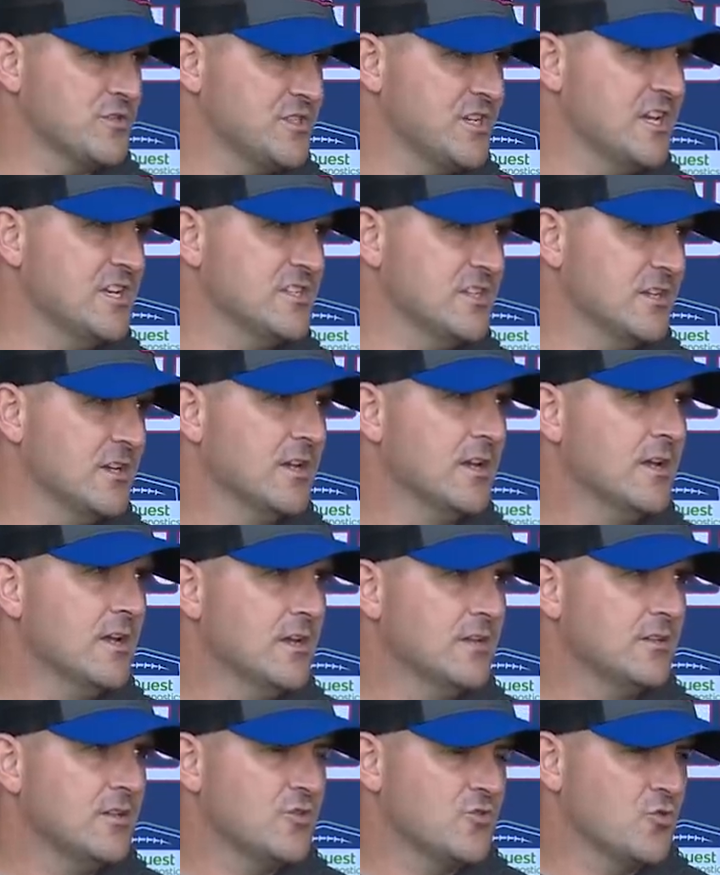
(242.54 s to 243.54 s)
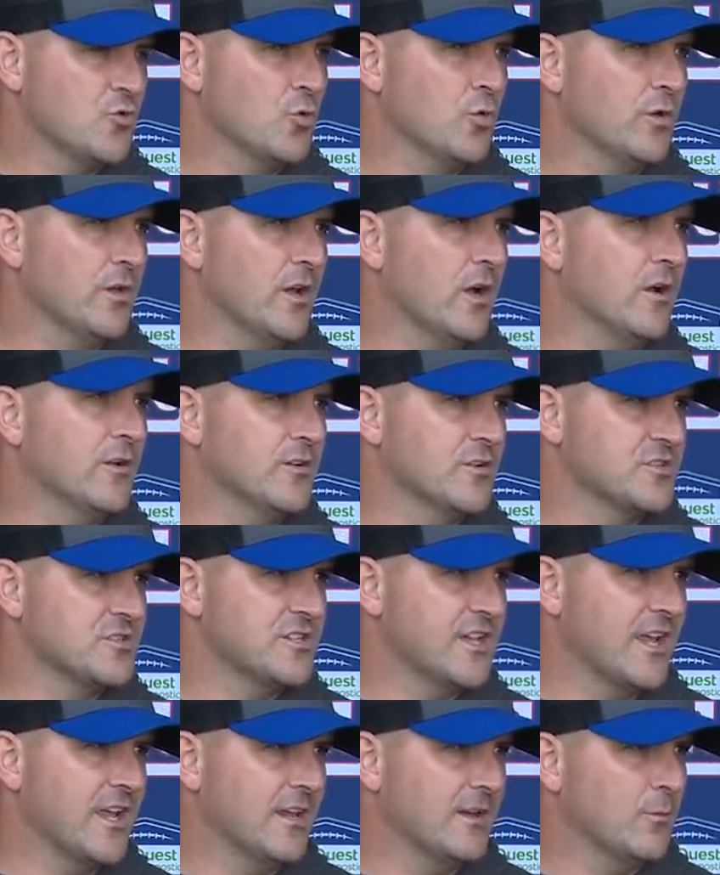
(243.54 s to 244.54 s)
a season to truly
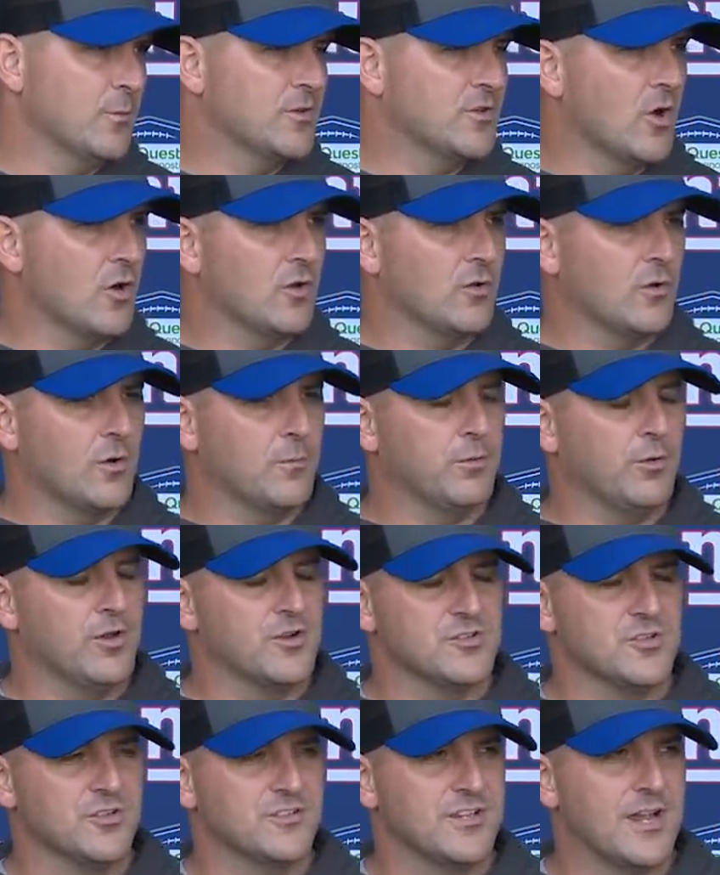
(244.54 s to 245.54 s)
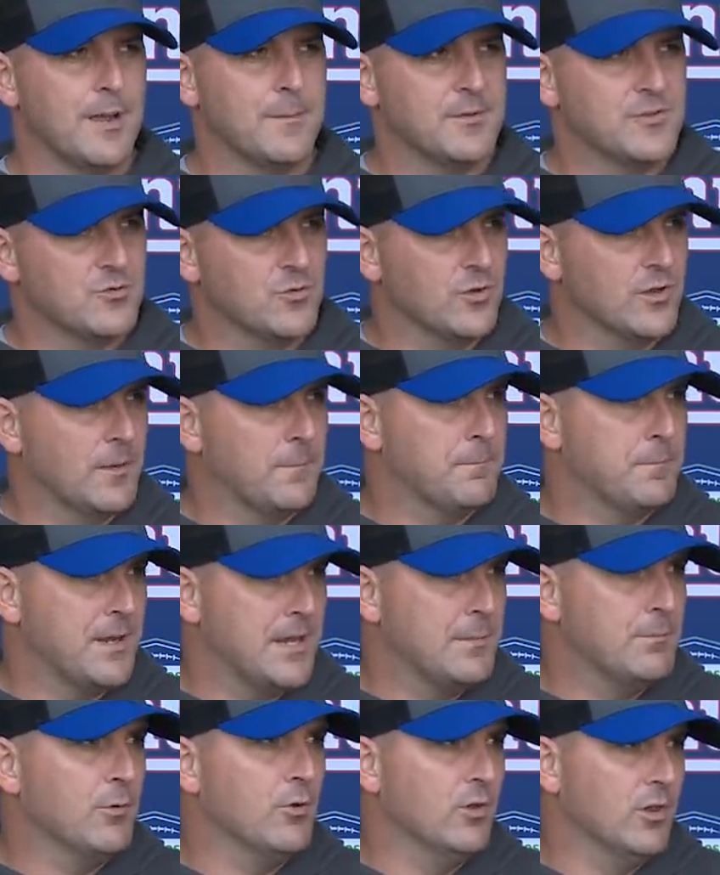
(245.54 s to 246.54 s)
understand. We talk to our players all the time. It's really a
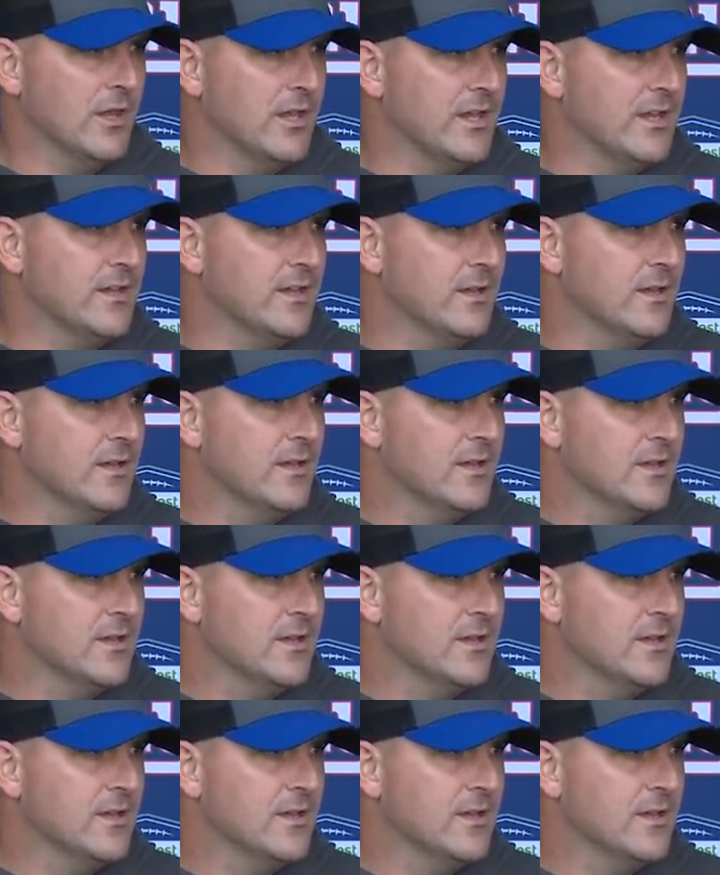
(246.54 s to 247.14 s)
people league.